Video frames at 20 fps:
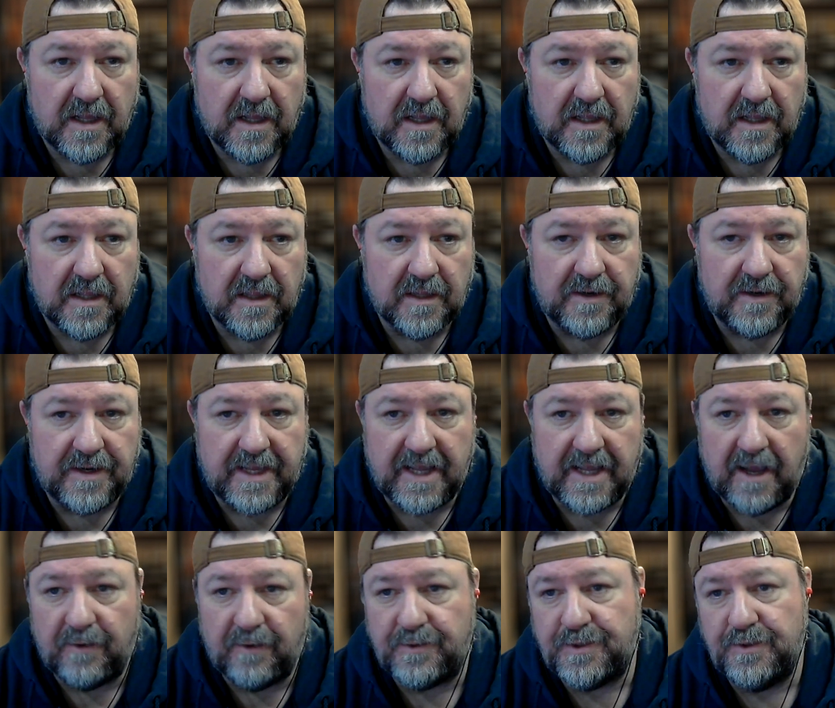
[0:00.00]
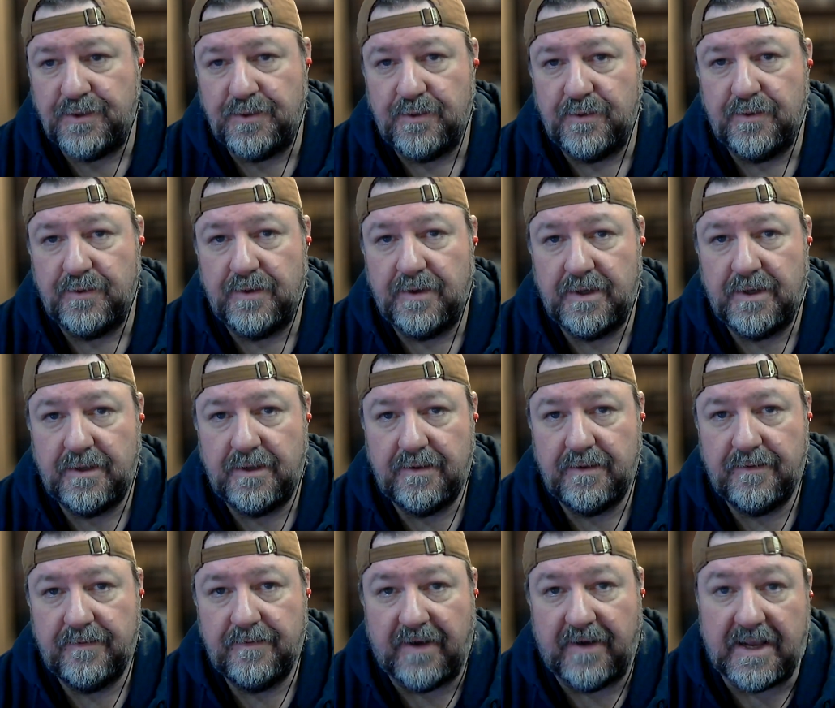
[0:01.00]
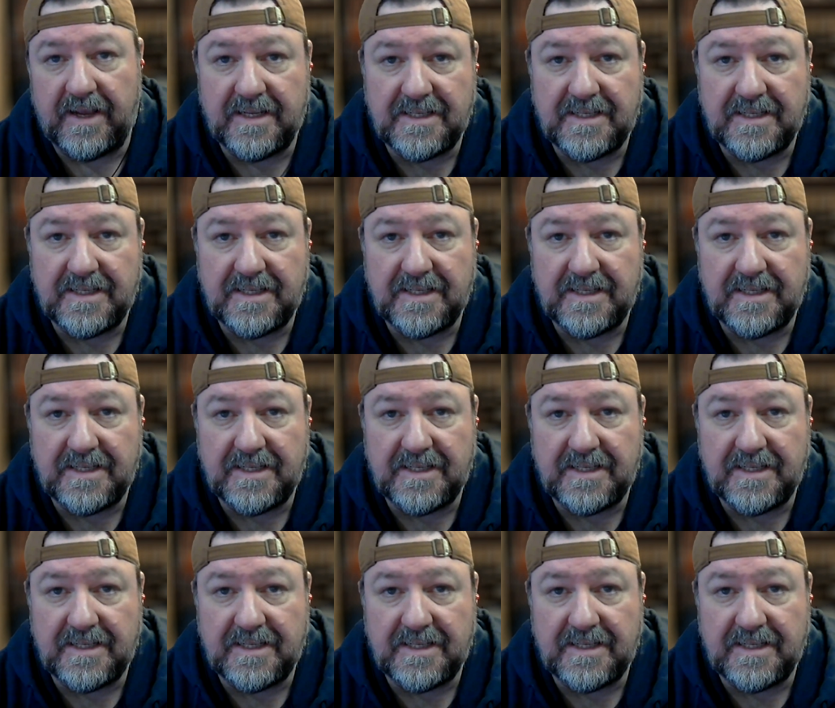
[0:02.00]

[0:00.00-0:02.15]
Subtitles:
learning how to find